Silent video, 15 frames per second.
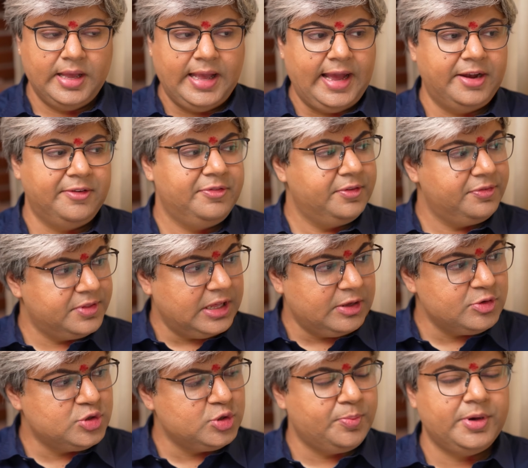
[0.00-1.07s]
And 5th
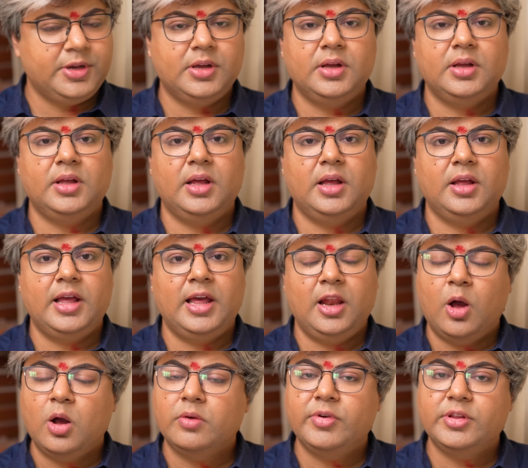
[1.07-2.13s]
house Jupiter
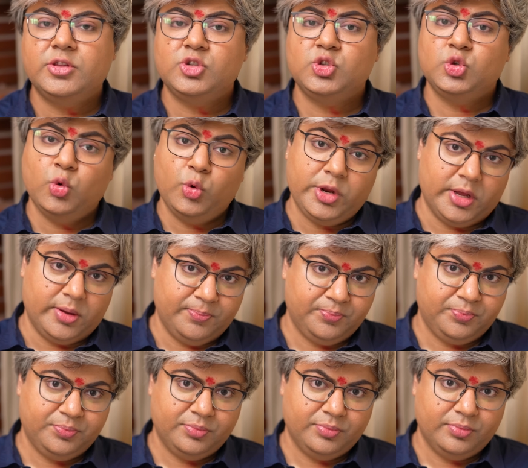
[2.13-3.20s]
along with Surya,
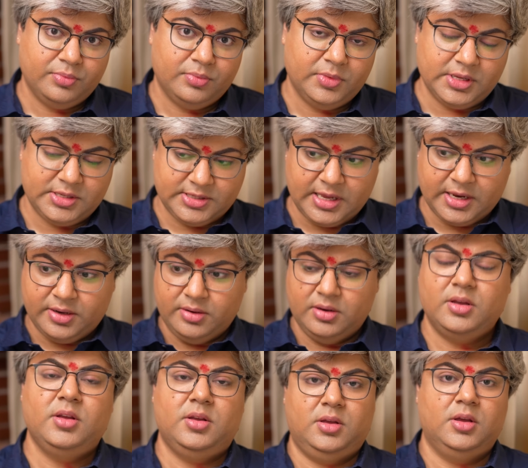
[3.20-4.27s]
the Sun
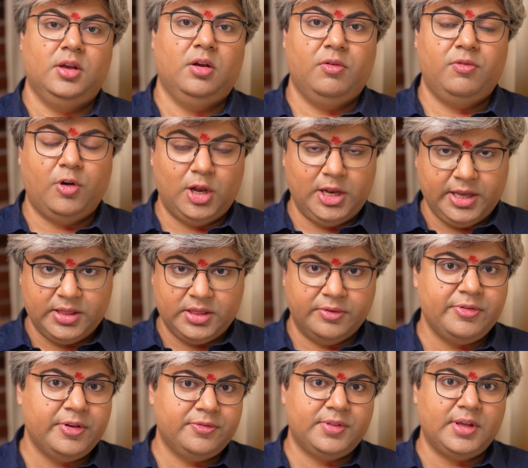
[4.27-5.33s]
falling in the
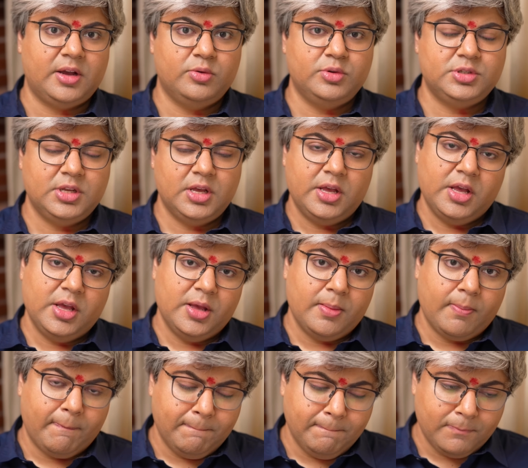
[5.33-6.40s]
5th house,
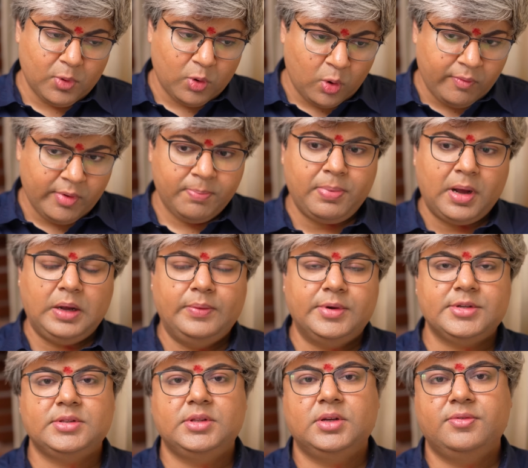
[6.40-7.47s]

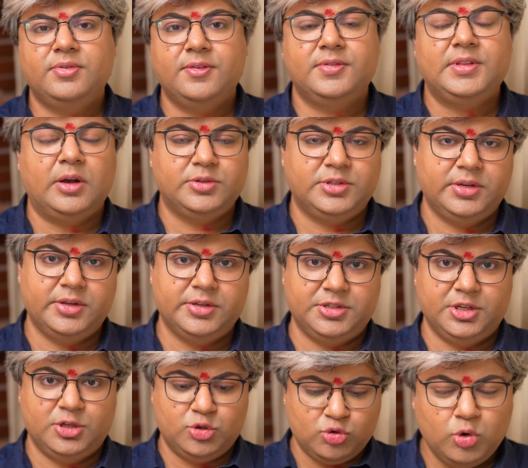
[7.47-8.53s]
overpowers the 5th house
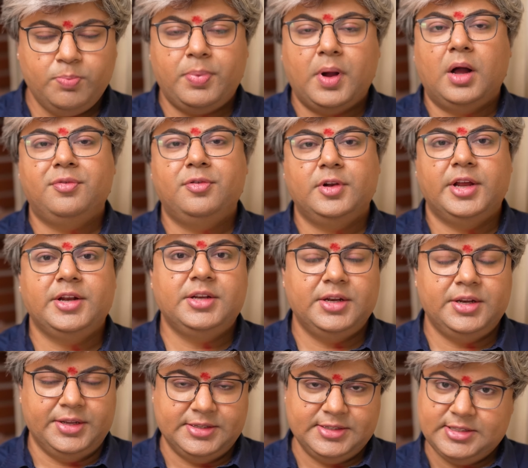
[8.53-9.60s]
energy. Two powerful
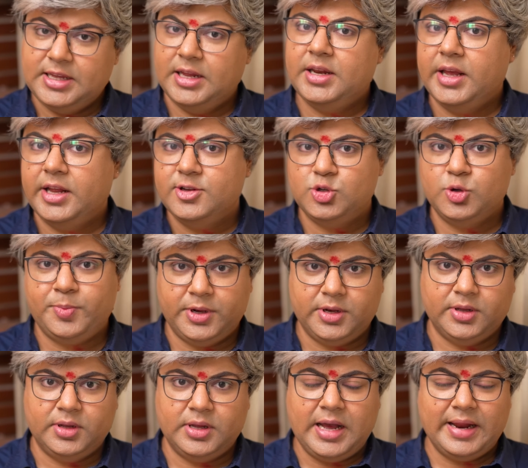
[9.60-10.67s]
entities, Sun and
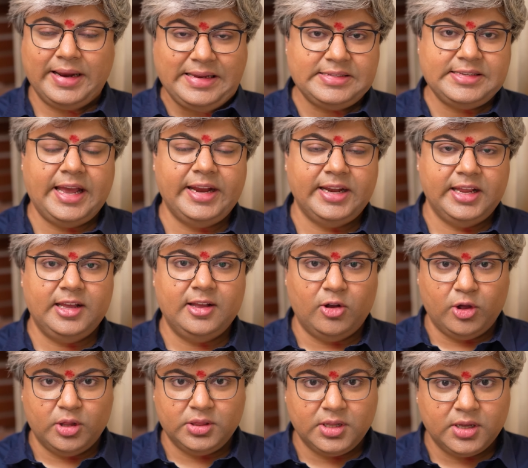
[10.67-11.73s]
Jupiter, are residing
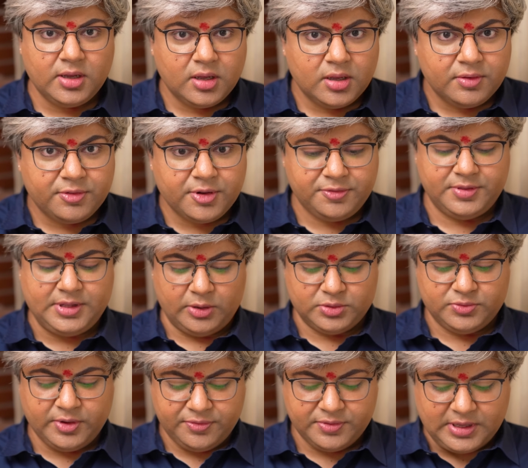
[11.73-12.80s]
on the 5th
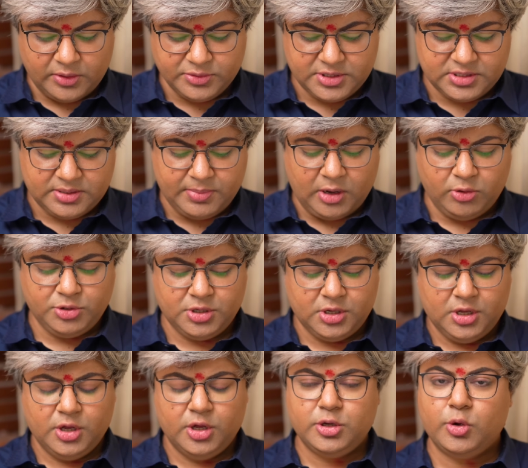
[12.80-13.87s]
house. 5th house is about
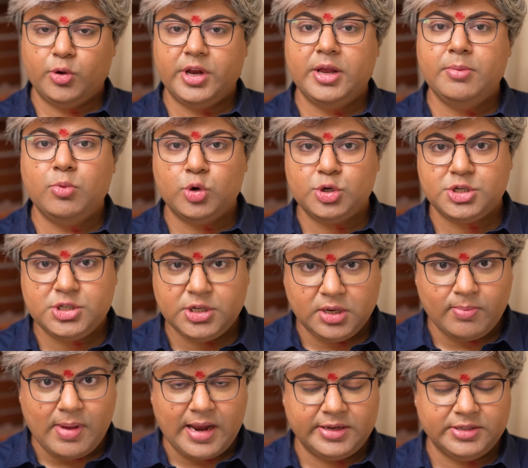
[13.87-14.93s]
your
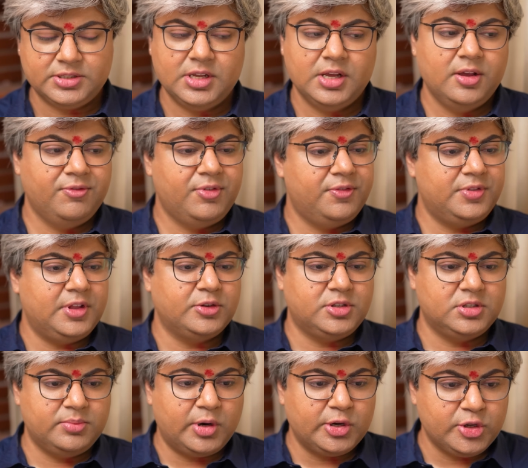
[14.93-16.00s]
emotional balance. 5th house
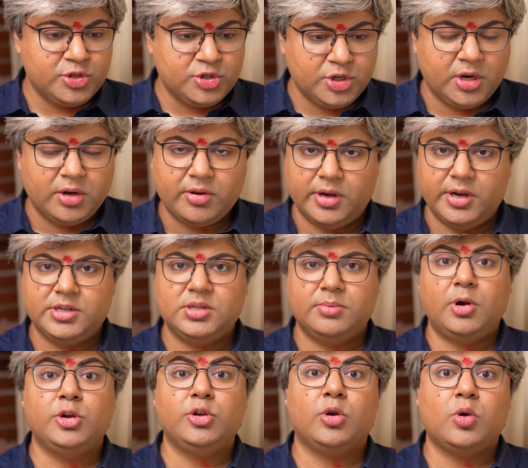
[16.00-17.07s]
is about your children. It's
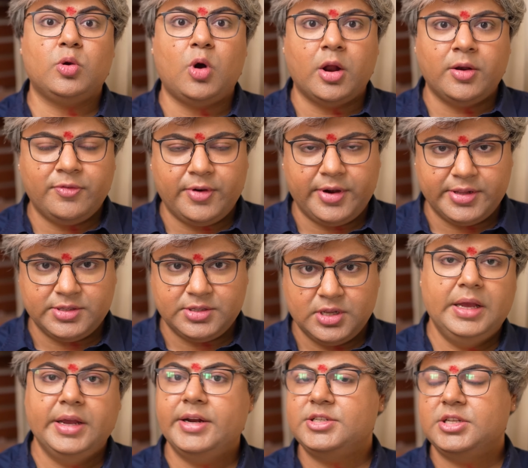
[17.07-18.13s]
about your confidence.
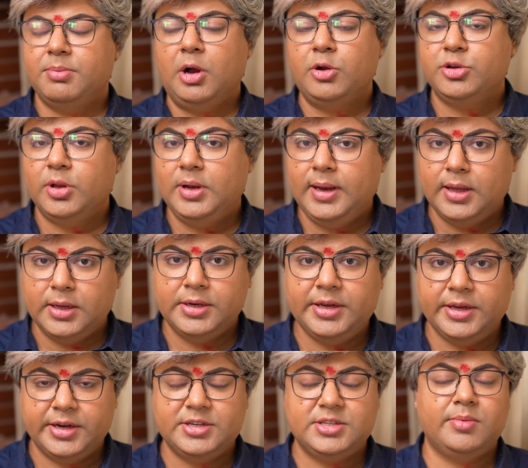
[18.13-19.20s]
It's about your
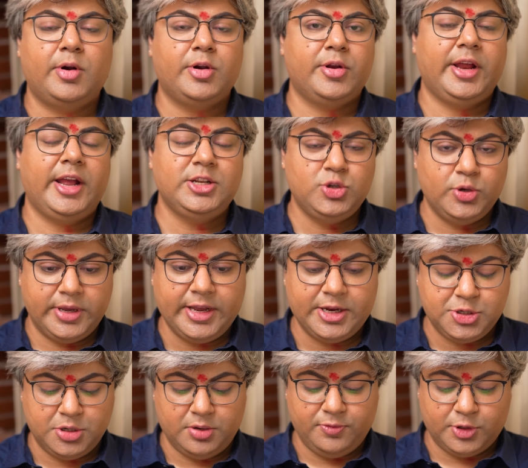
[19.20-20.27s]
learning. It's about your
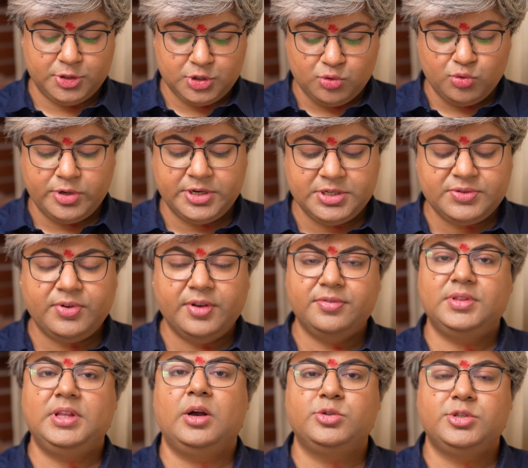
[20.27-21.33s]
education. For students,
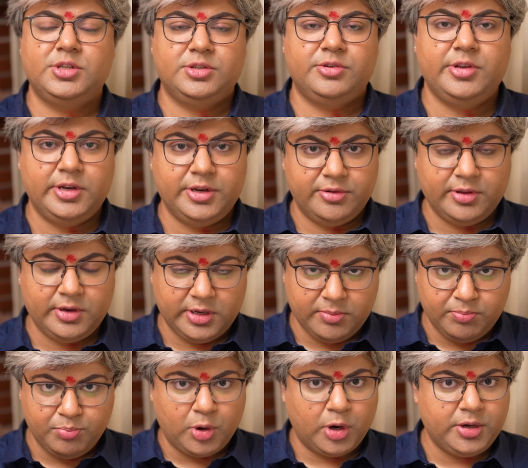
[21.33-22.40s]
5th house is really, really
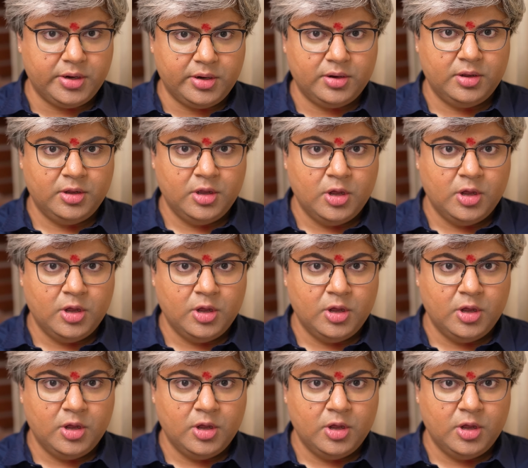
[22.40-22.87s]
important.